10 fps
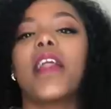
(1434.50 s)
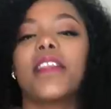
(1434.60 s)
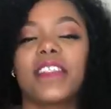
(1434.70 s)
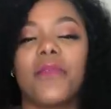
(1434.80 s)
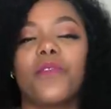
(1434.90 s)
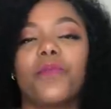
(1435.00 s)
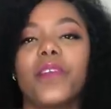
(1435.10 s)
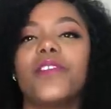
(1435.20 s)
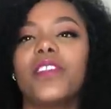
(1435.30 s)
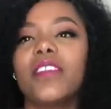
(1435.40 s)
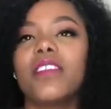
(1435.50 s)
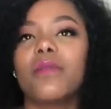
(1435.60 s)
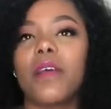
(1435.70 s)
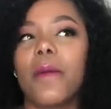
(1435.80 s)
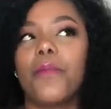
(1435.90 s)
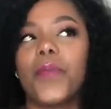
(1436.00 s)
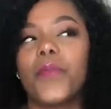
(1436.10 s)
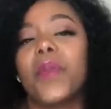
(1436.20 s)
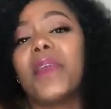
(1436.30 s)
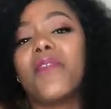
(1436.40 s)
Another example would be, you see these
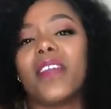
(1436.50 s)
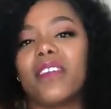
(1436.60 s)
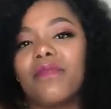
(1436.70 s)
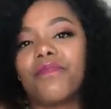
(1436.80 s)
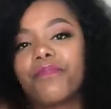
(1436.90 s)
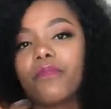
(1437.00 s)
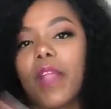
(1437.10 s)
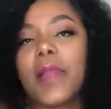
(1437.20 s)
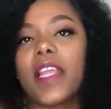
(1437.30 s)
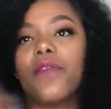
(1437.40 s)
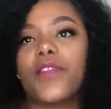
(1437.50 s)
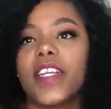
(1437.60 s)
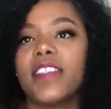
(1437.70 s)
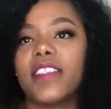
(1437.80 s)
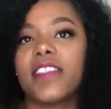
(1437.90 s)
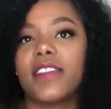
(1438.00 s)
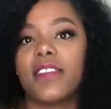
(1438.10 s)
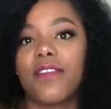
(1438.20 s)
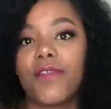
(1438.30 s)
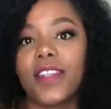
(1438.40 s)
people, maybe even, let me give
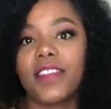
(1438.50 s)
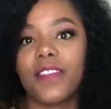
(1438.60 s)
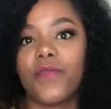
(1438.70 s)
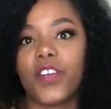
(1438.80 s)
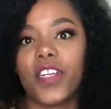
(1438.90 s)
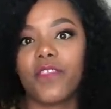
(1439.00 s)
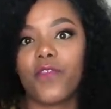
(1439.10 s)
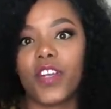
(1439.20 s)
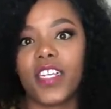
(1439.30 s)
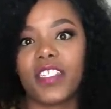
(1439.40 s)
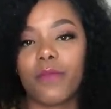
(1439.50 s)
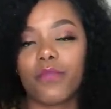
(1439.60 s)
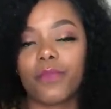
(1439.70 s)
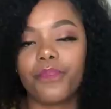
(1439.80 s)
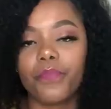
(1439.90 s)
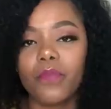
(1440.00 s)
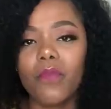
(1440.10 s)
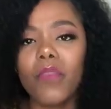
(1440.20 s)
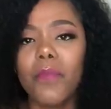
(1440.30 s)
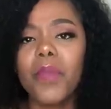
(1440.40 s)
racism for an example.
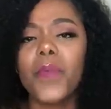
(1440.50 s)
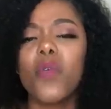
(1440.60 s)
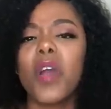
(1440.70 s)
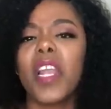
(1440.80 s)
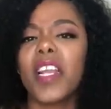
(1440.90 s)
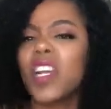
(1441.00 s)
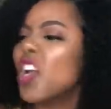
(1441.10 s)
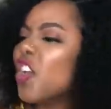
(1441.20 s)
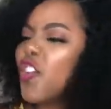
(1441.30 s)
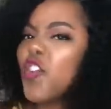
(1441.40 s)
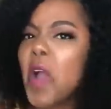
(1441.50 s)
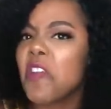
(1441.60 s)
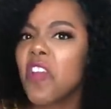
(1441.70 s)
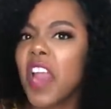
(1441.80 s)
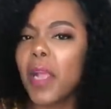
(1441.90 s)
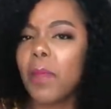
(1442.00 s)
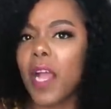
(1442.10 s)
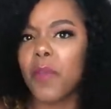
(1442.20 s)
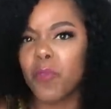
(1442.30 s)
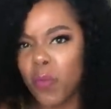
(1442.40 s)
People who are like, you know, I don't like
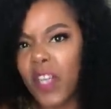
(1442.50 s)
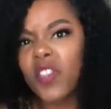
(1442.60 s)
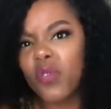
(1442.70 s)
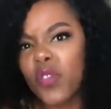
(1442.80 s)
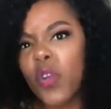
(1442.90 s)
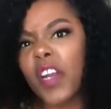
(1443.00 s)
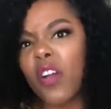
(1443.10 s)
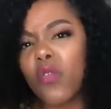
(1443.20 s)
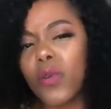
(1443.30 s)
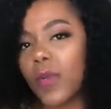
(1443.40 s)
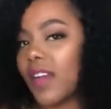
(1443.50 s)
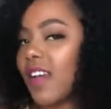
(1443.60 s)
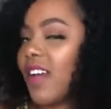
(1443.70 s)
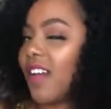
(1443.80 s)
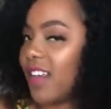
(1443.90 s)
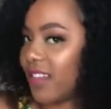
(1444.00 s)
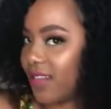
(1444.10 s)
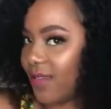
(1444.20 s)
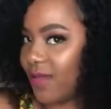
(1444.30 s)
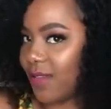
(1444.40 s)
black people, but you are a good one.
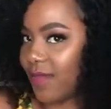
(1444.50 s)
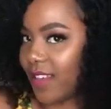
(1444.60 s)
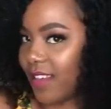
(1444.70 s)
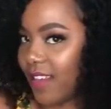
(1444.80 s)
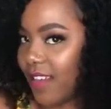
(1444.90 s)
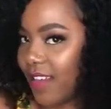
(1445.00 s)
Excuse me,